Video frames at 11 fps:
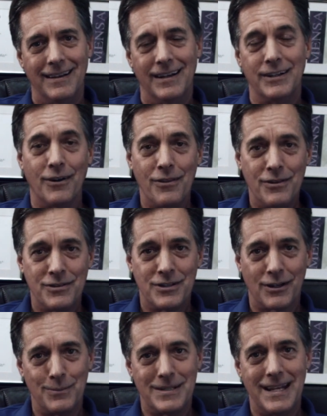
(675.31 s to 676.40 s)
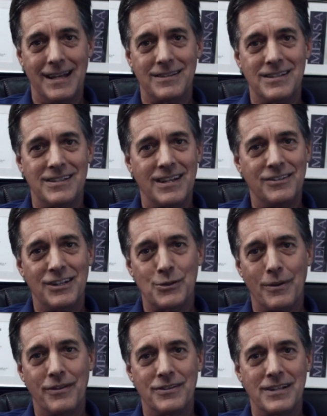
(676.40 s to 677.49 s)
Under other circumstances, such as where
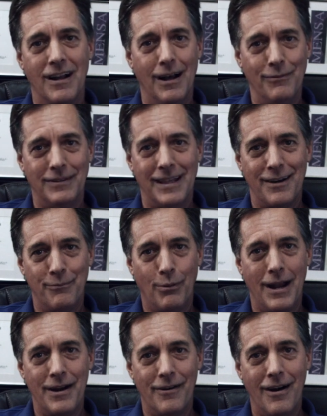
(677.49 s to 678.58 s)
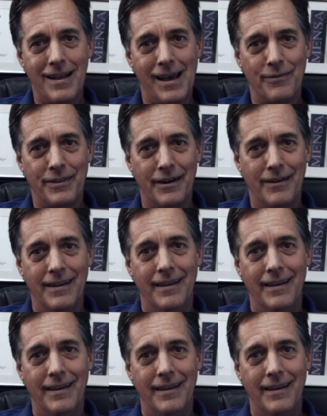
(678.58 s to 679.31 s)
there's an awful lot of prior art out there,